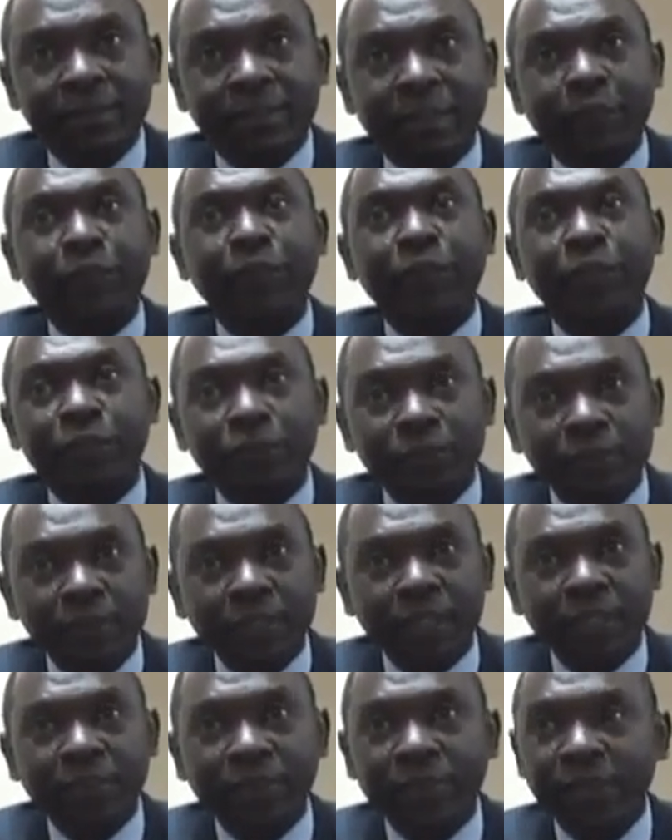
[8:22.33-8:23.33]
If they
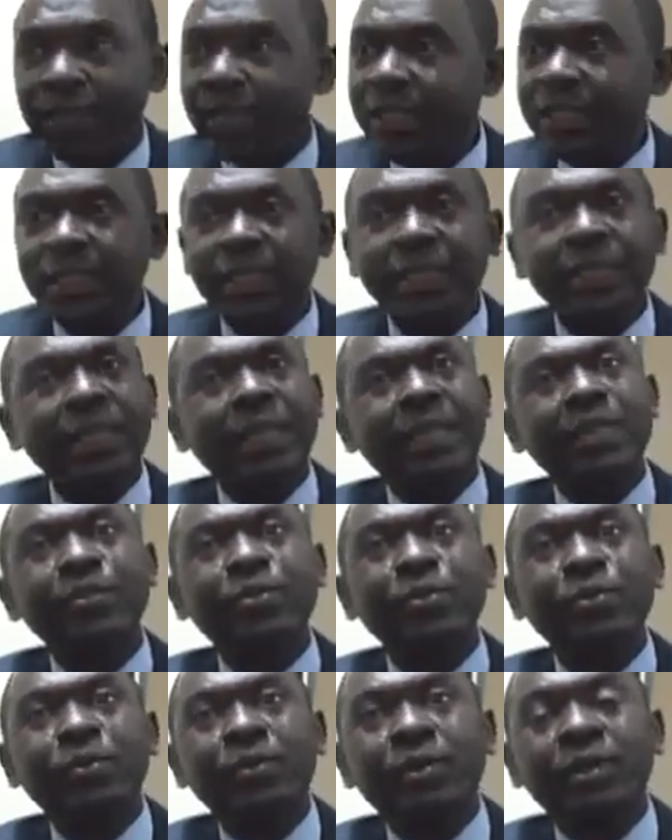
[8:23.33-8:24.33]
don't agree, there's nothing I can
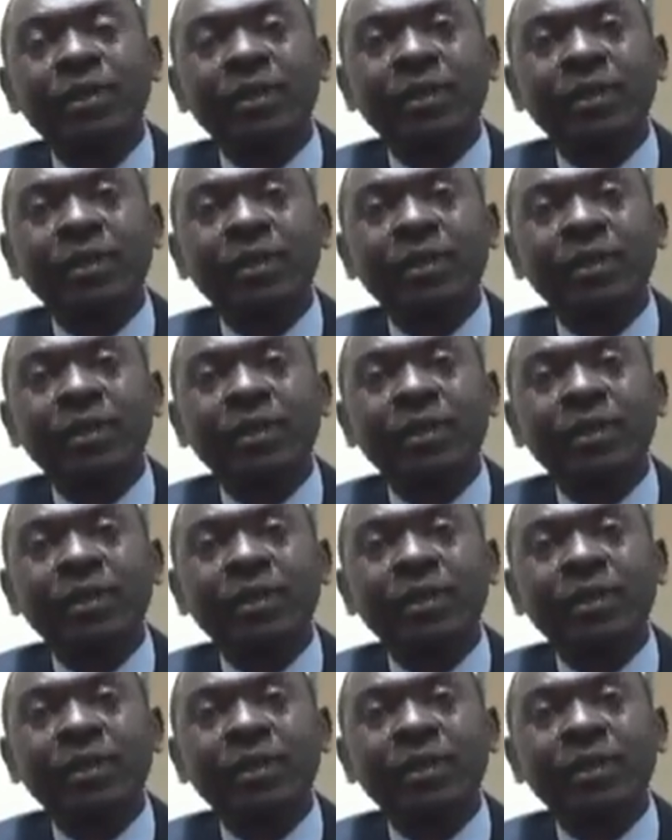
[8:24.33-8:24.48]
do.